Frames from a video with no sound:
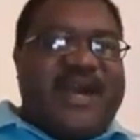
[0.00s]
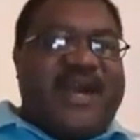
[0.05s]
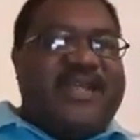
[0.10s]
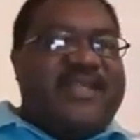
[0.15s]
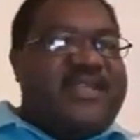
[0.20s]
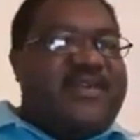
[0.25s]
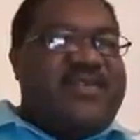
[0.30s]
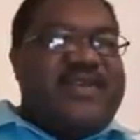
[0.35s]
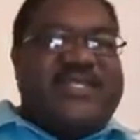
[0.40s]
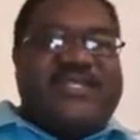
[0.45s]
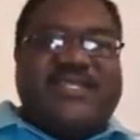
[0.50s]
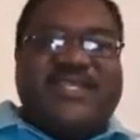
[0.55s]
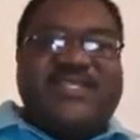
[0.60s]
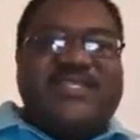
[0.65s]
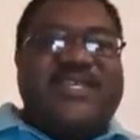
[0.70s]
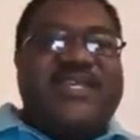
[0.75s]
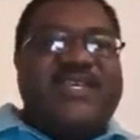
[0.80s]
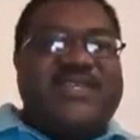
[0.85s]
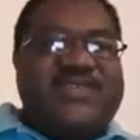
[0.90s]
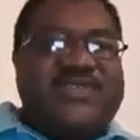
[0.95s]
And the rest
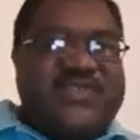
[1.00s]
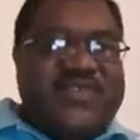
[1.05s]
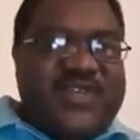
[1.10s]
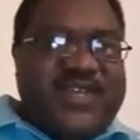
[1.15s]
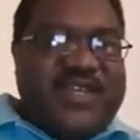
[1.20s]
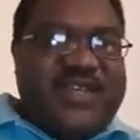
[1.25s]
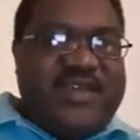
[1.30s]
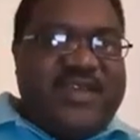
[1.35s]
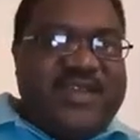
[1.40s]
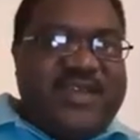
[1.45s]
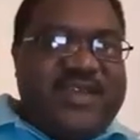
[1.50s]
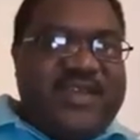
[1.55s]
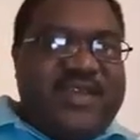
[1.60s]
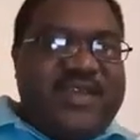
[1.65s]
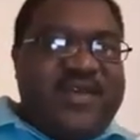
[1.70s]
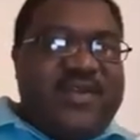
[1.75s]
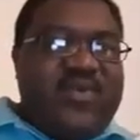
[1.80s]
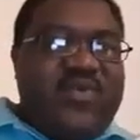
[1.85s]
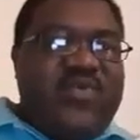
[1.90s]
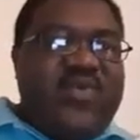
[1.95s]
is history.
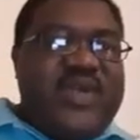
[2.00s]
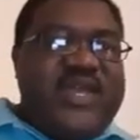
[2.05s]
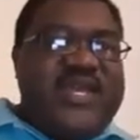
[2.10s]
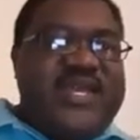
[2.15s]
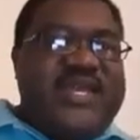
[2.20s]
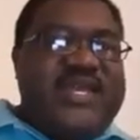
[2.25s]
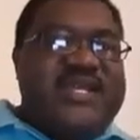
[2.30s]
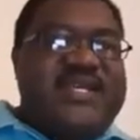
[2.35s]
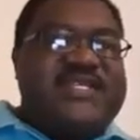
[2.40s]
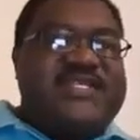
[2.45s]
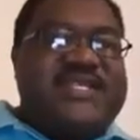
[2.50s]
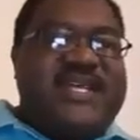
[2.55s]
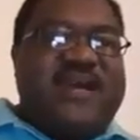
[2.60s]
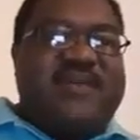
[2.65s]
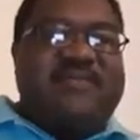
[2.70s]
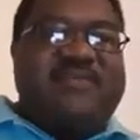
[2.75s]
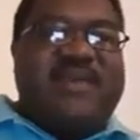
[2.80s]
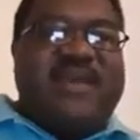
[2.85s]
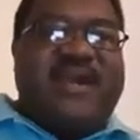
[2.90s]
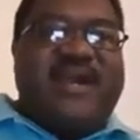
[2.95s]
We,
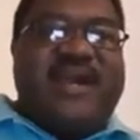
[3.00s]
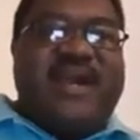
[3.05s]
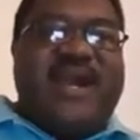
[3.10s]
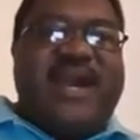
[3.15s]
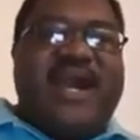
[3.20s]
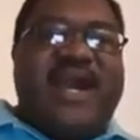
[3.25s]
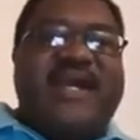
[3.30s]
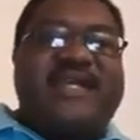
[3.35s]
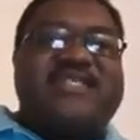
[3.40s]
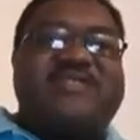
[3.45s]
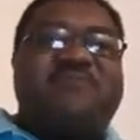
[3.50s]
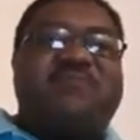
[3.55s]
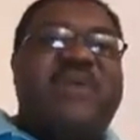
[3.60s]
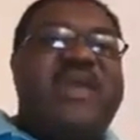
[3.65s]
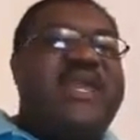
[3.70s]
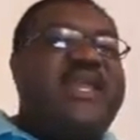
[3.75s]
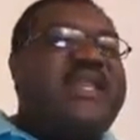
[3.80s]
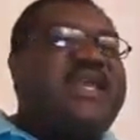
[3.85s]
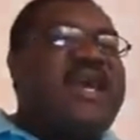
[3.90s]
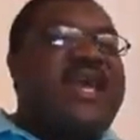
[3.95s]
Zambia, has
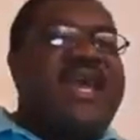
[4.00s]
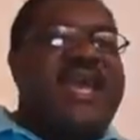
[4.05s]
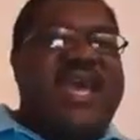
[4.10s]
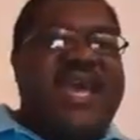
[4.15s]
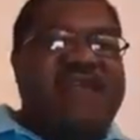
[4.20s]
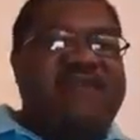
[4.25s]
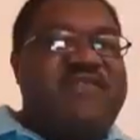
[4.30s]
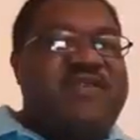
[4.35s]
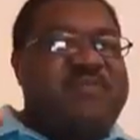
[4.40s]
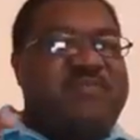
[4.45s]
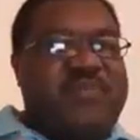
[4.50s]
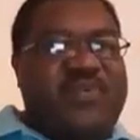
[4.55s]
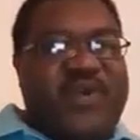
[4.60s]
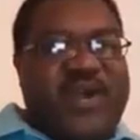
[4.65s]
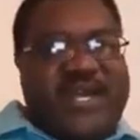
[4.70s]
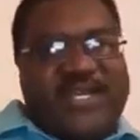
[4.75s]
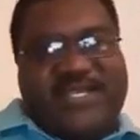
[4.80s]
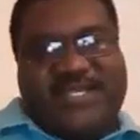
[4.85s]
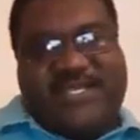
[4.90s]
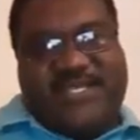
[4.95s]
paid a heavy
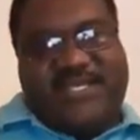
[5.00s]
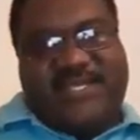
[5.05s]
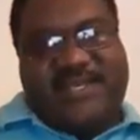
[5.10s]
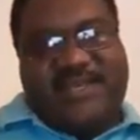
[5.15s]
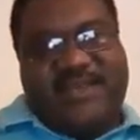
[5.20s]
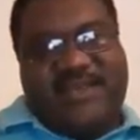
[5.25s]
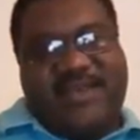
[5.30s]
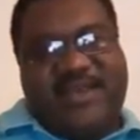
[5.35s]
price